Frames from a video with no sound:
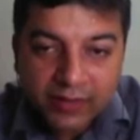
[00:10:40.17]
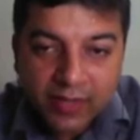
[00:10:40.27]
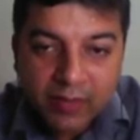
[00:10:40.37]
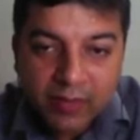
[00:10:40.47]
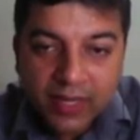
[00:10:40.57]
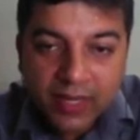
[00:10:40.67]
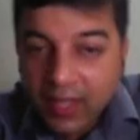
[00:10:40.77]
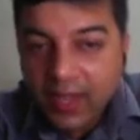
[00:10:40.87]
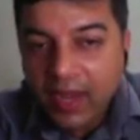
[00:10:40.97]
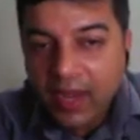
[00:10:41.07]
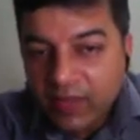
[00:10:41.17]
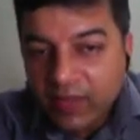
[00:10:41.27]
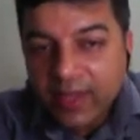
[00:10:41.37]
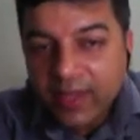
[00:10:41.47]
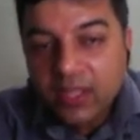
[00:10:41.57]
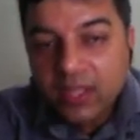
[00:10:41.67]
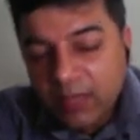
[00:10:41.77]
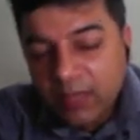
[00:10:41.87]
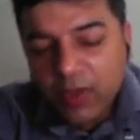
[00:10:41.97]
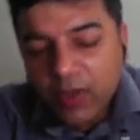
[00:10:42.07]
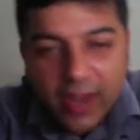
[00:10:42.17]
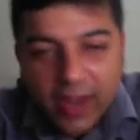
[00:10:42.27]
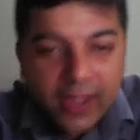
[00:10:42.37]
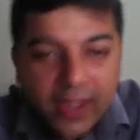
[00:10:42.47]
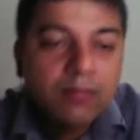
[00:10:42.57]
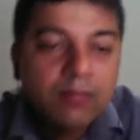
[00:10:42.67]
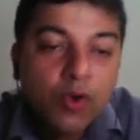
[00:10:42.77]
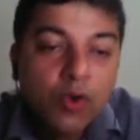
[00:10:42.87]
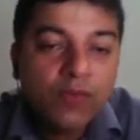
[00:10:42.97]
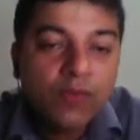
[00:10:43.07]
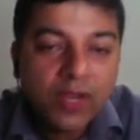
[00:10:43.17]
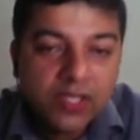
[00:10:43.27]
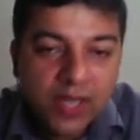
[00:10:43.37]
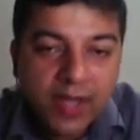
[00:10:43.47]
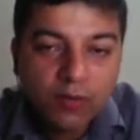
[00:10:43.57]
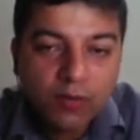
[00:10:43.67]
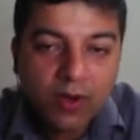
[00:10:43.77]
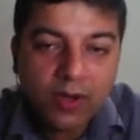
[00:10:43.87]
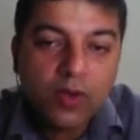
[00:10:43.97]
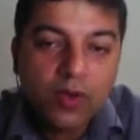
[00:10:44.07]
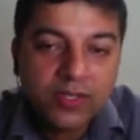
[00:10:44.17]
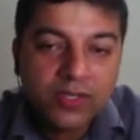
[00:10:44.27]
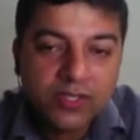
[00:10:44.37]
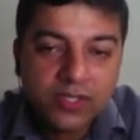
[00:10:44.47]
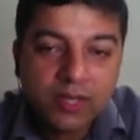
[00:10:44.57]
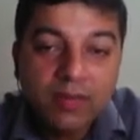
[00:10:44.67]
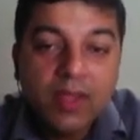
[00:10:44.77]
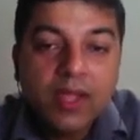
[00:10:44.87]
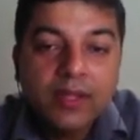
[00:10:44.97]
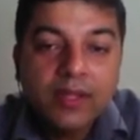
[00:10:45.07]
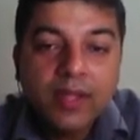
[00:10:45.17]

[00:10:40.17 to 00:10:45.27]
in the beginning and we can keep on adding more functionality to our, to our system in